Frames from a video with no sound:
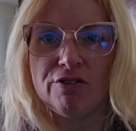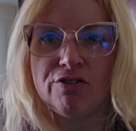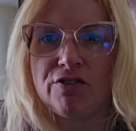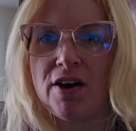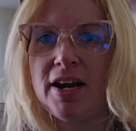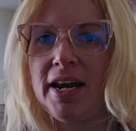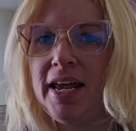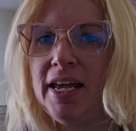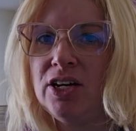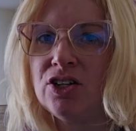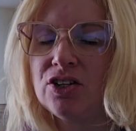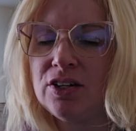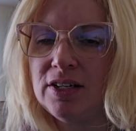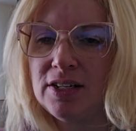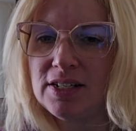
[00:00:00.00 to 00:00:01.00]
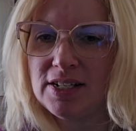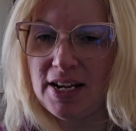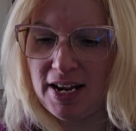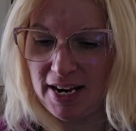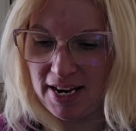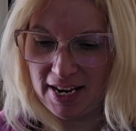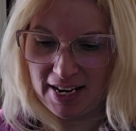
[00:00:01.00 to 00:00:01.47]
the front
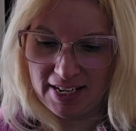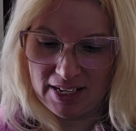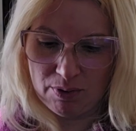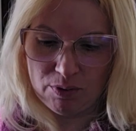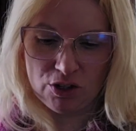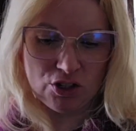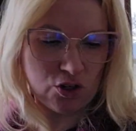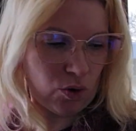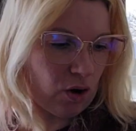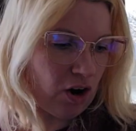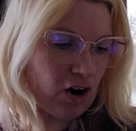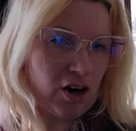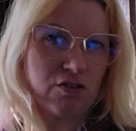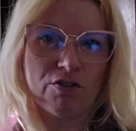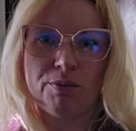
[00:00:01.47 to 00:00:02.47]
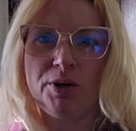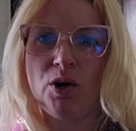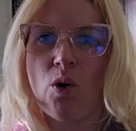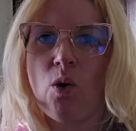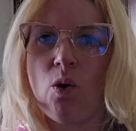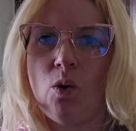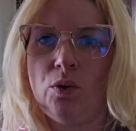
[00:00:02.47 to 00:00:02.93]
entrance, and it was so hard for me
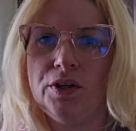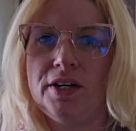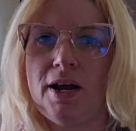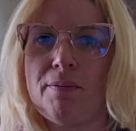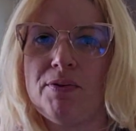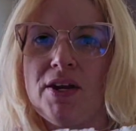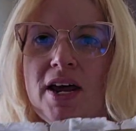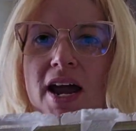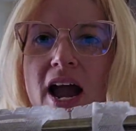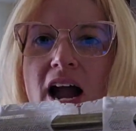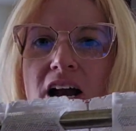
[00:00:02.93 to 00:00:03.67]
to hold it up that I